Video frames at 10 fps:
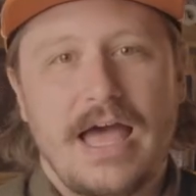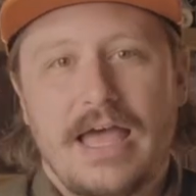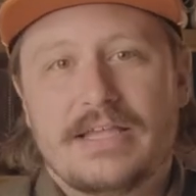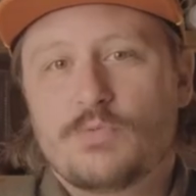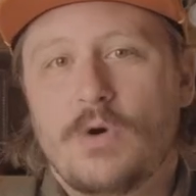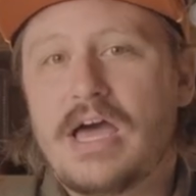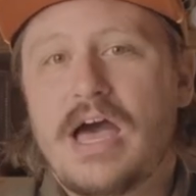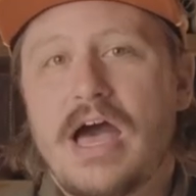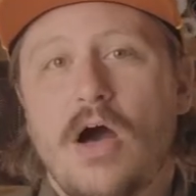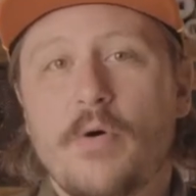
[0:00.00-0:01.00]
It's what
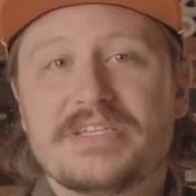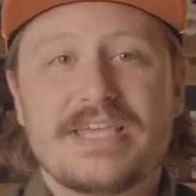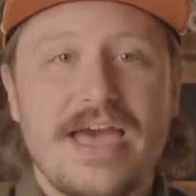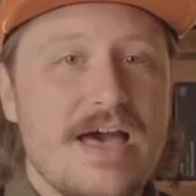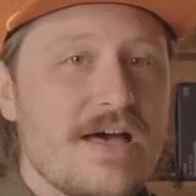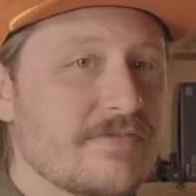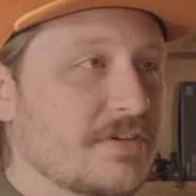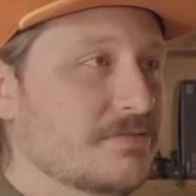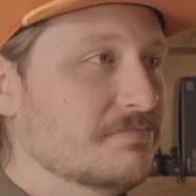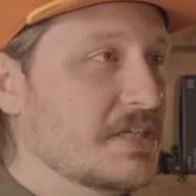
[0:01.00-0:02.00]
I always have
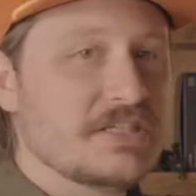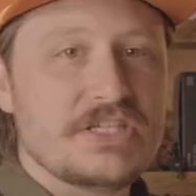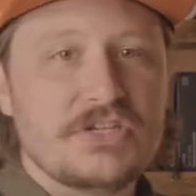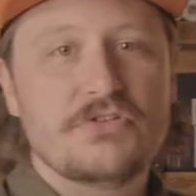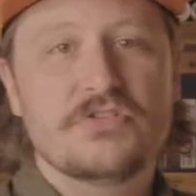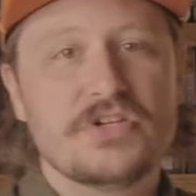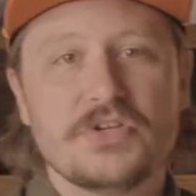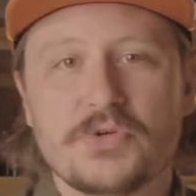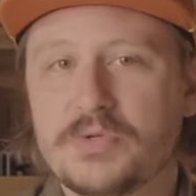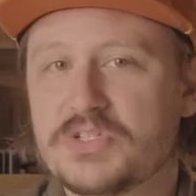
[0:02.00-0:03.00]
and continue to
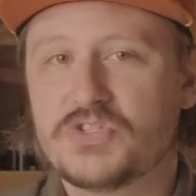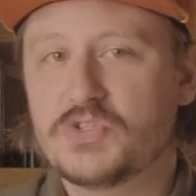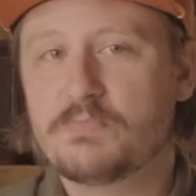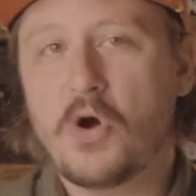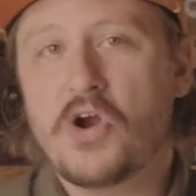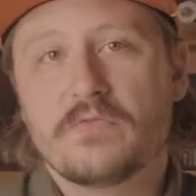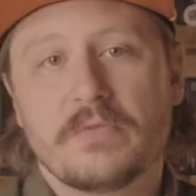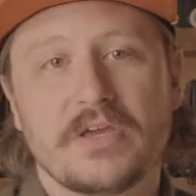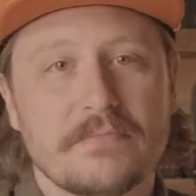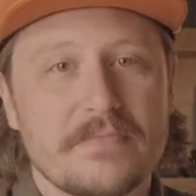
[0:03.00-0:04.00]
do. It's just part of
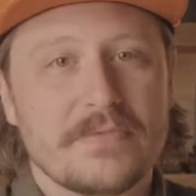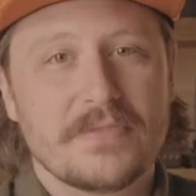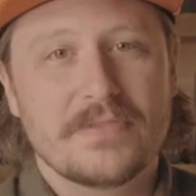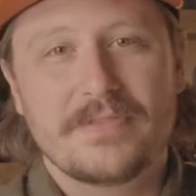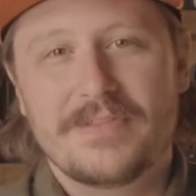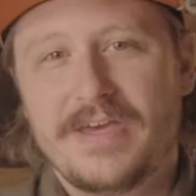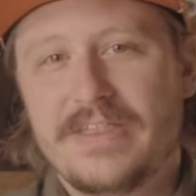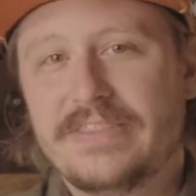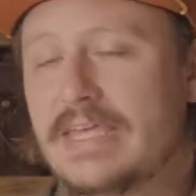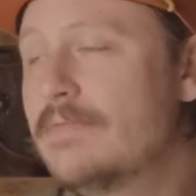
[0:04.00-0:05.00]
me.
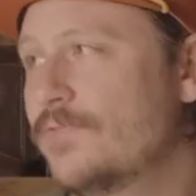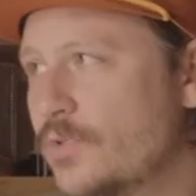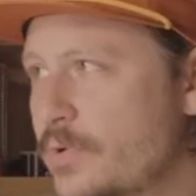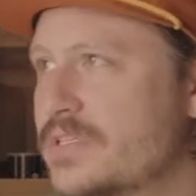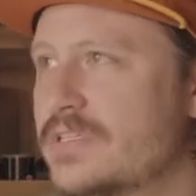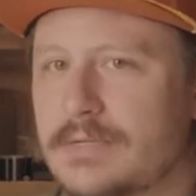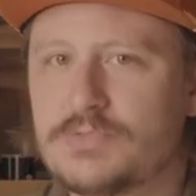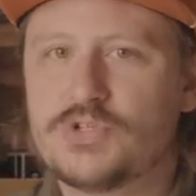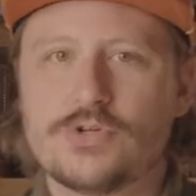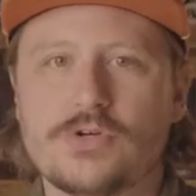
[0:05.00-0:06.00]
The influences, I'm
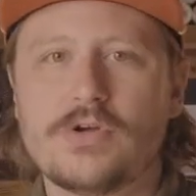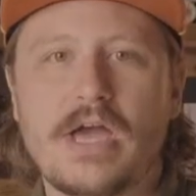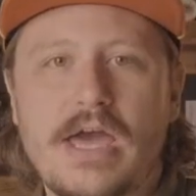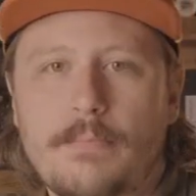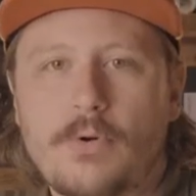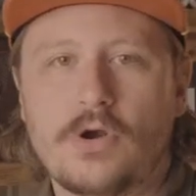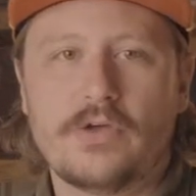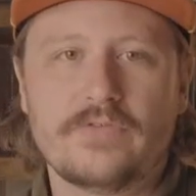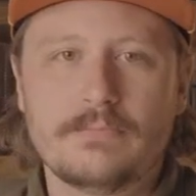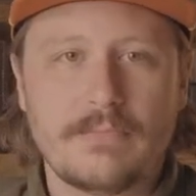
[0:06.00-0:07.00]
sure, had a part
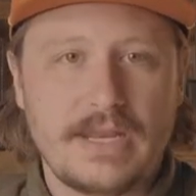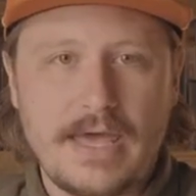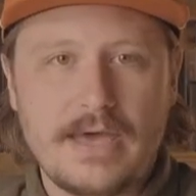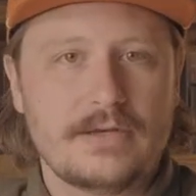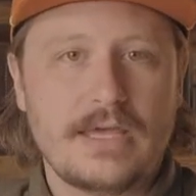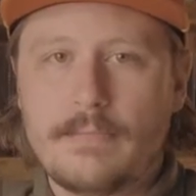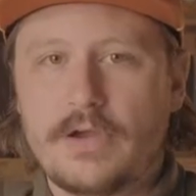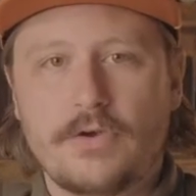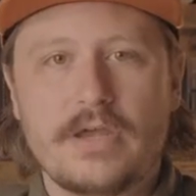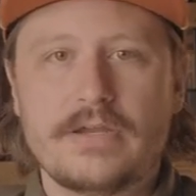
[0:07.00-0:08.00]
of it. My dad and
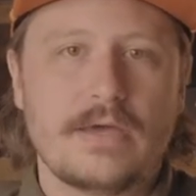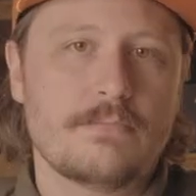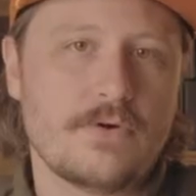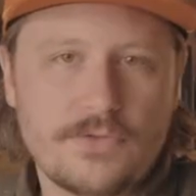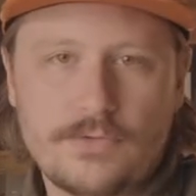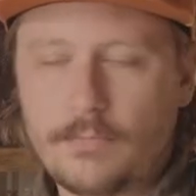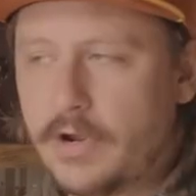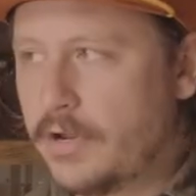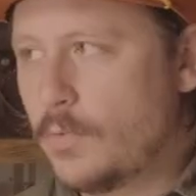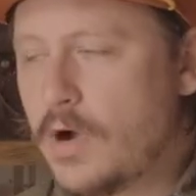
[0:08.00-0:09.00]
my granddad both
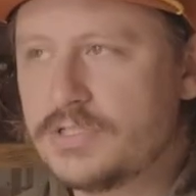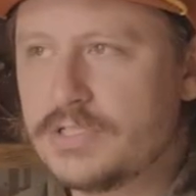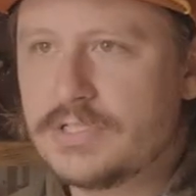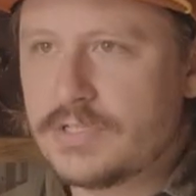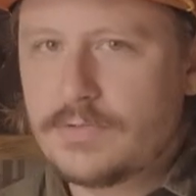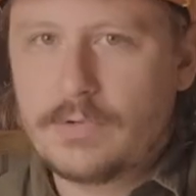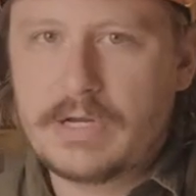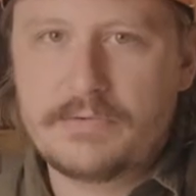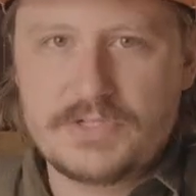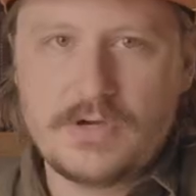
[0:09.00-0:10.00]
wearing watches when
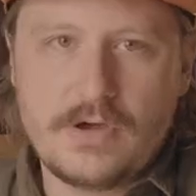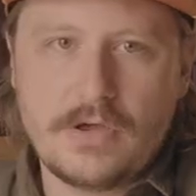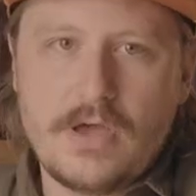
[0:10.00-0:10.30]
I was young.